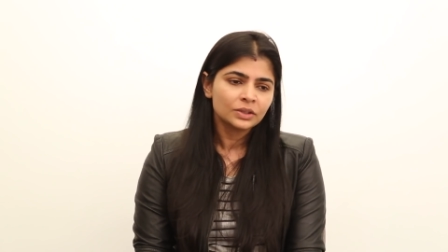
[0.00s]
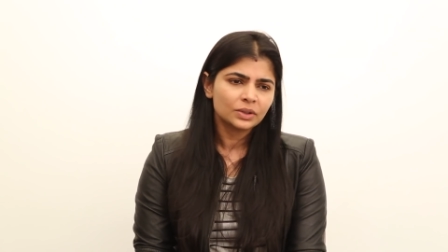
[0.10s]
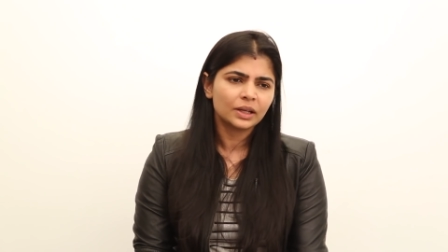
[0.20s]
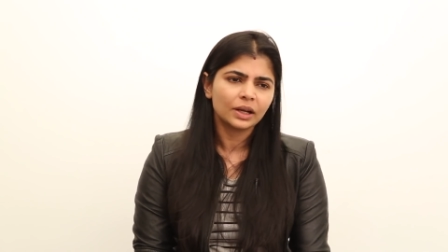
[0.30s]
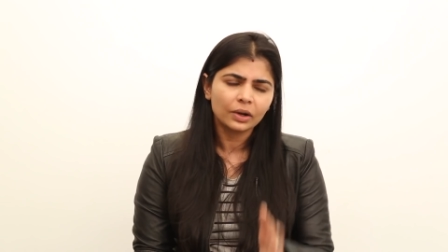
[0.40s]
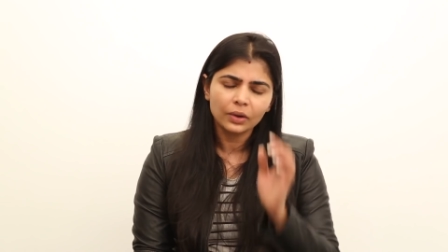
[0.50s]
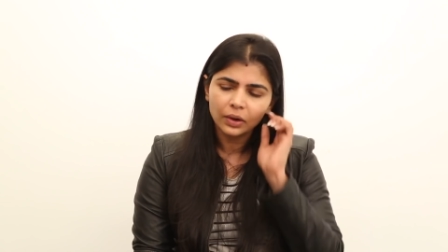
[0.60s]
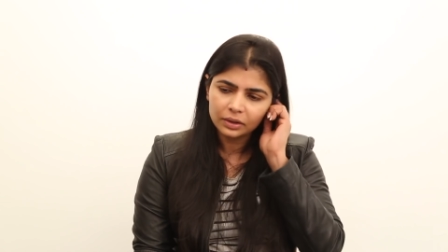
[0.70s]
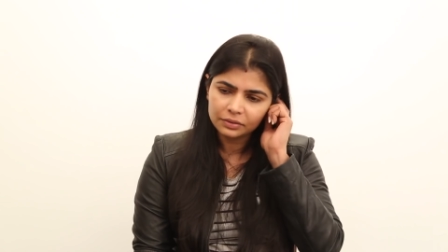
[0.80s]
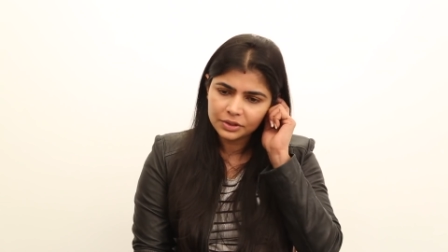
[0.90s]
So there are a
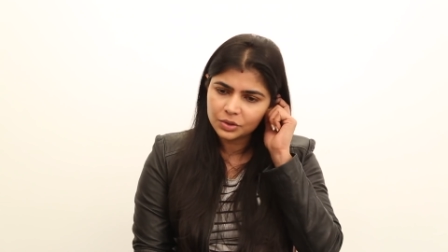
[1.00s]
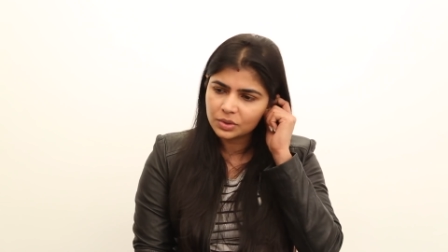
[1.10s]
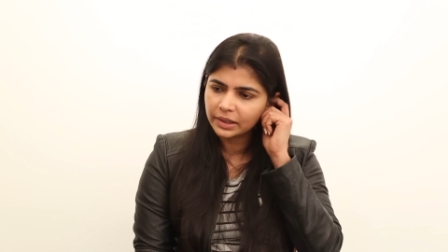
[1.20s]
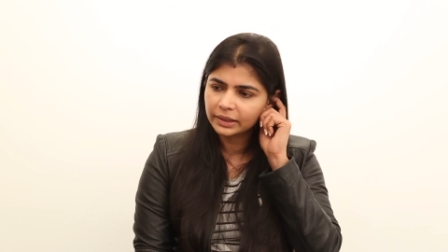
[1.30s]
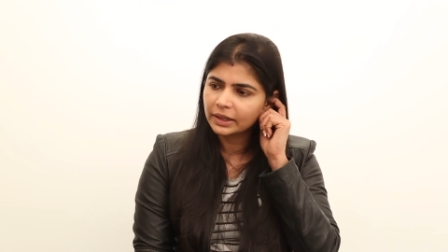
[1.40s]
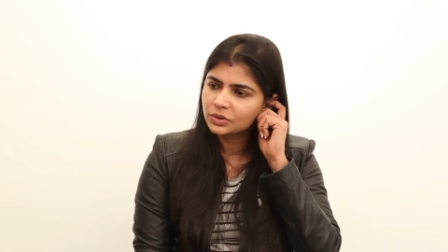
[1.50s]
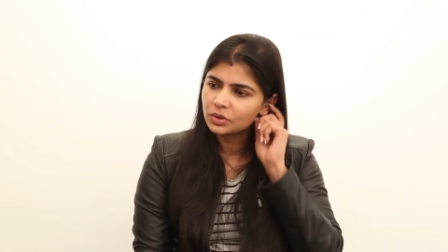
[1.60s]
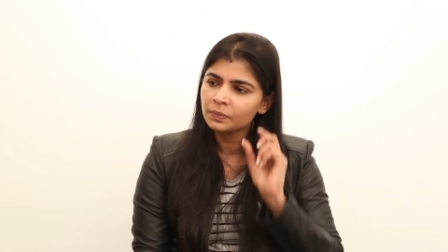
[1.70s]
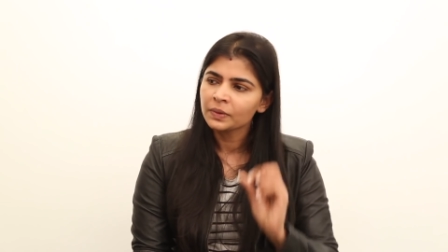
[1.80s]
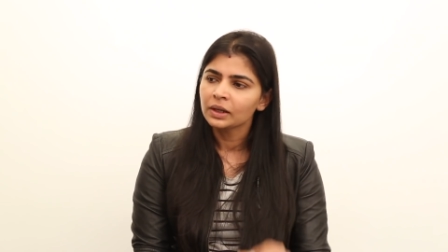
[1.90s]
lot of issues like that.
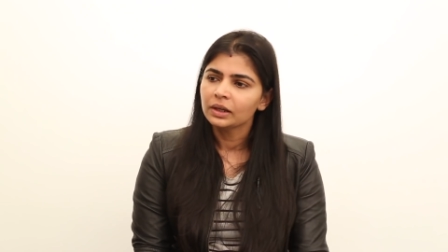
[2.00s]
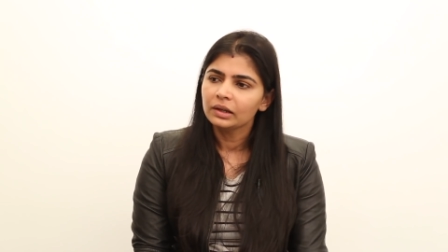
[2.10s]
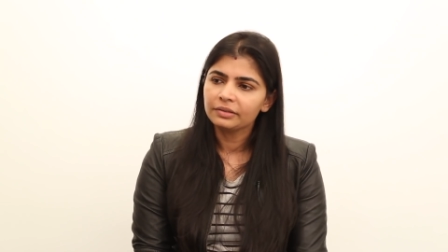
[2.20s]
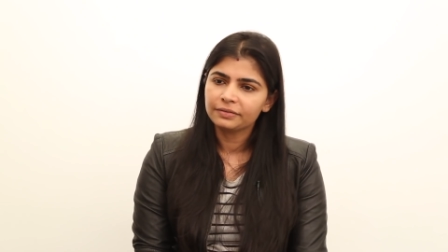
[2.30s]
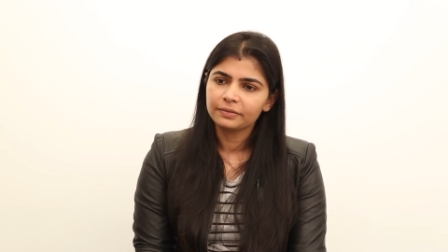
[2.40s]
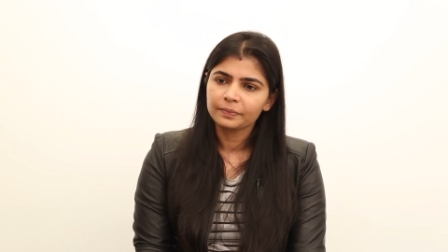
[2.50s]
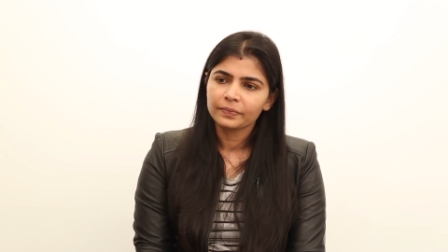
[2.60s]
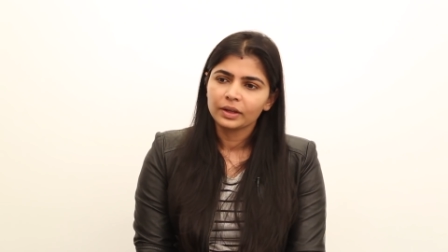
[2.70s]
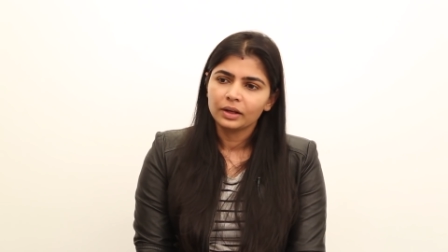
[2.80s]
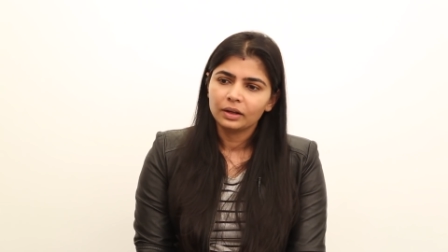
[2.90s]
So if
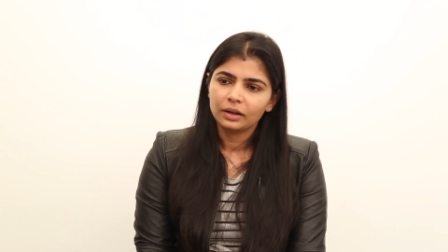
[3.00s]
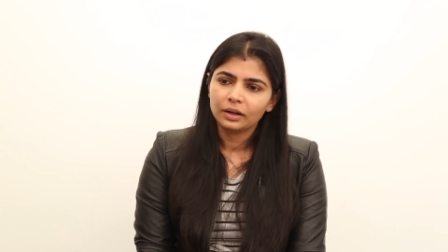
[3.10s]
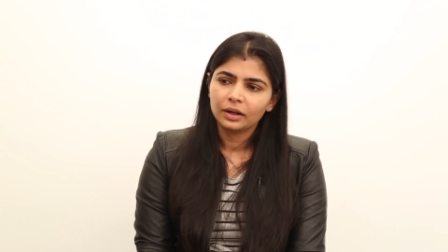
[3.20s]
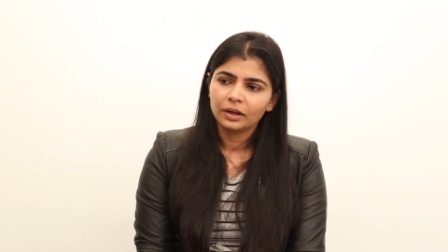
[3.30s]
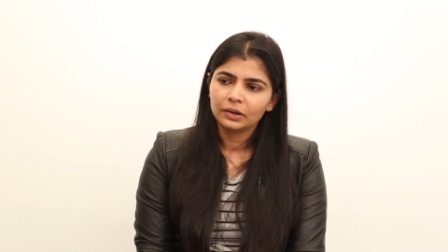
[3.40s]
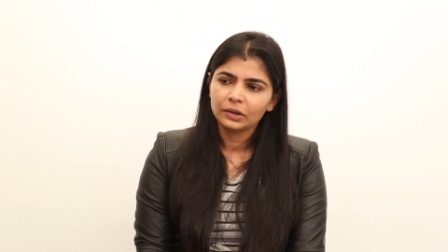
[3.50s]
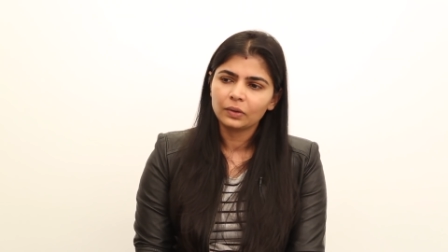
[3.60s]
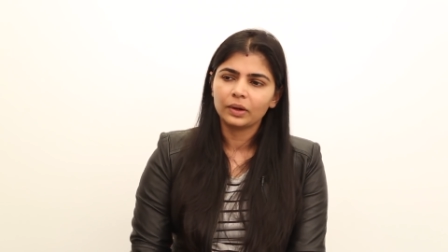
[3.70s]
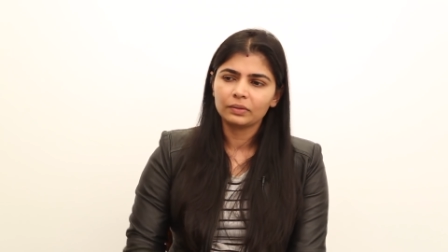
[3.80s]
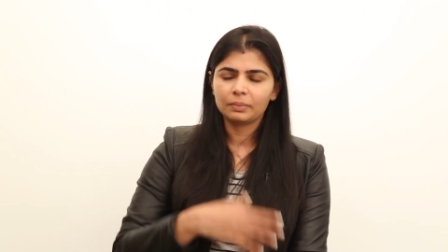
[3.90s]
uh, you
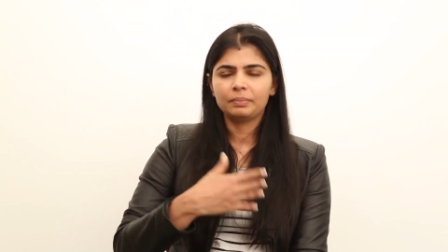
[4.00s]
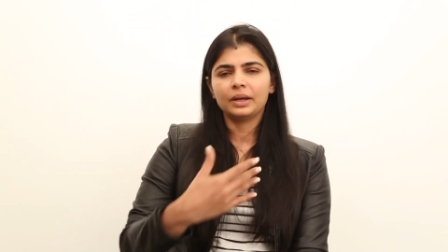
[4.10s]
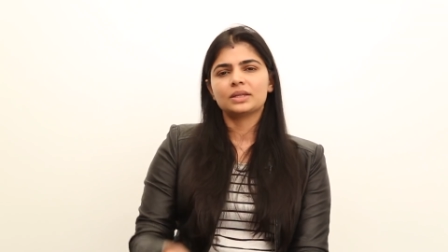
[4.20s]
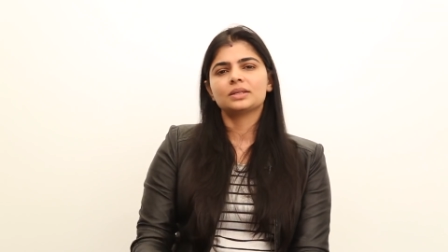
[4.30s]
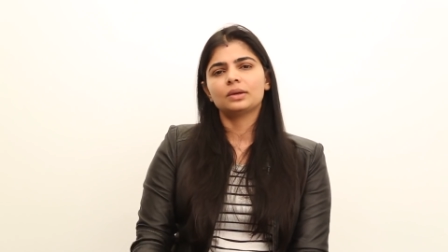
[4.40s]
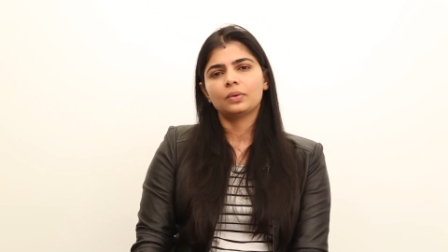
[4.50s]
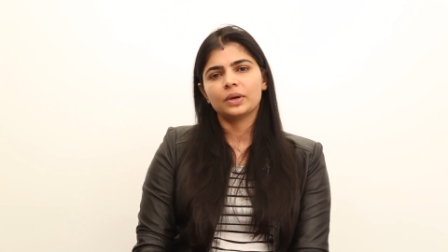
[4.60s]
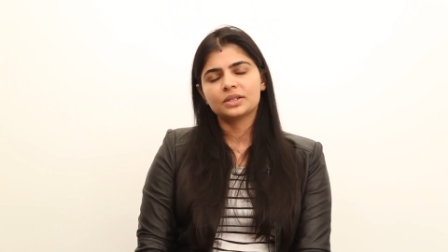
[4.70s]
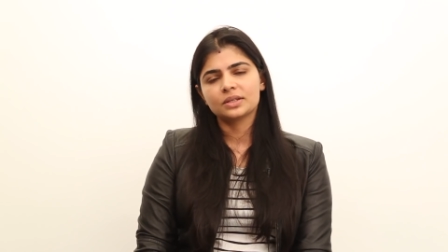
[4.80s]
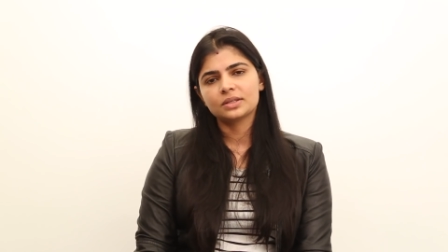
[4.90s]
know, one of the basic
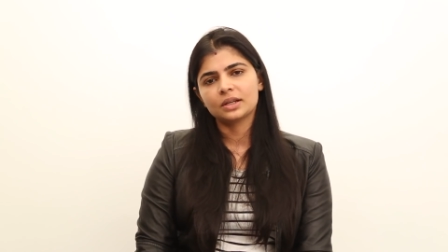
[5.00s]
questions